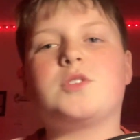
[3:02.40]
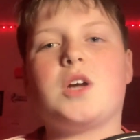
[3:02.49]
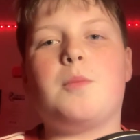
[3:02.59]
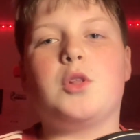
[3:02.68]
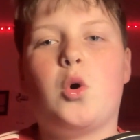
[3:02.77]

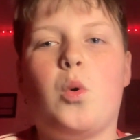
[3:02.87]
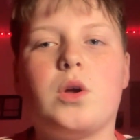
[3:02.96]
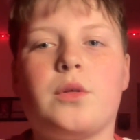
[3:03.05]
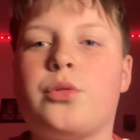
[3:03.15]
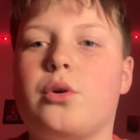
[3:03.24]
down below what
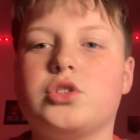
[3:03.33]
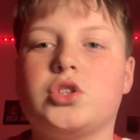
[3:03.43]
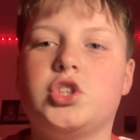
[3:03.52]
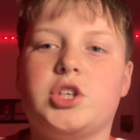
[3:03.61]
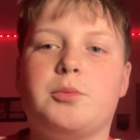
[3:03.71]
are your
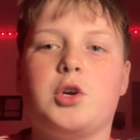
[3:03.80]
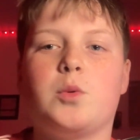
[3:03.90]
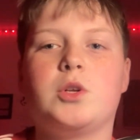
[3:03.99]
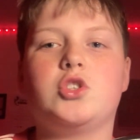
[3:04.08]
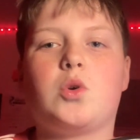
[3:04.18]
thoughts on Jim
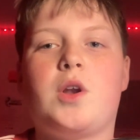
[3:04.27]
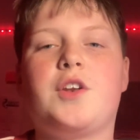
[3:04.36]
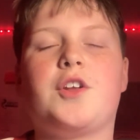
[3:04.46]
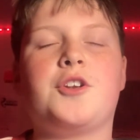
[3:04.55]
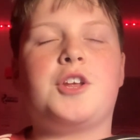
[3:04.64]
Goodwin
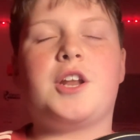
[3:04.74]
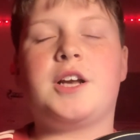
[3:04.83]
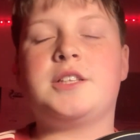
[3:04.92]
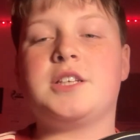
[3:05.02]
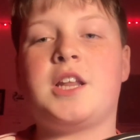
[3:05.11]
joining Dundee
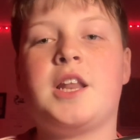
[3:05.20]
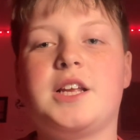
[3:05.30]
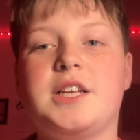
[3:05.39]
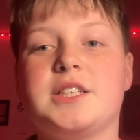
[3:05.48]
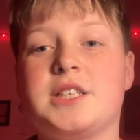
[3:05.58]
United. And
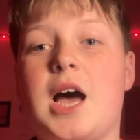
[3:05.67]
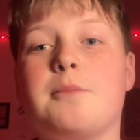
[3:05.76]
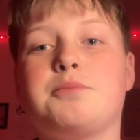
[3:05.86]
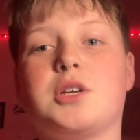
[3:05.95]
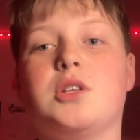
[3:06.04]
an
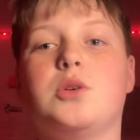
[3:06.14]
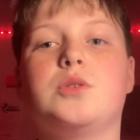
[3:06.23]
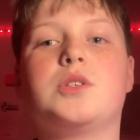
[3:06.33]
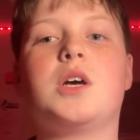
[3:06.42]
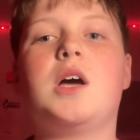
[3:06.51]

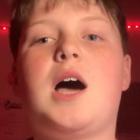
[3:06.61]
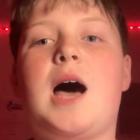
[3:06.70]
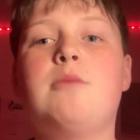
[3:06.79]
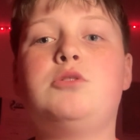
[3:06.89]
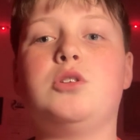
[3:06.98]
absolute,
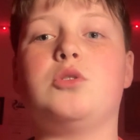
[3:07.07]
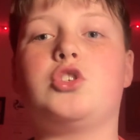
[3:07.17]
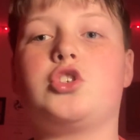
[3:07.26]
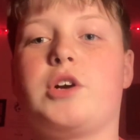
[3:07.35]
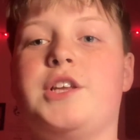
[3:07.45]
absolute
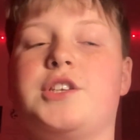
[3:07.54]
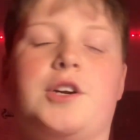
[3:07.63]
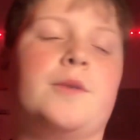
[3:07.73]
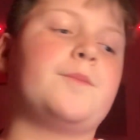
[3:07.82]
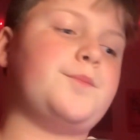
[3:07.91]
traitor.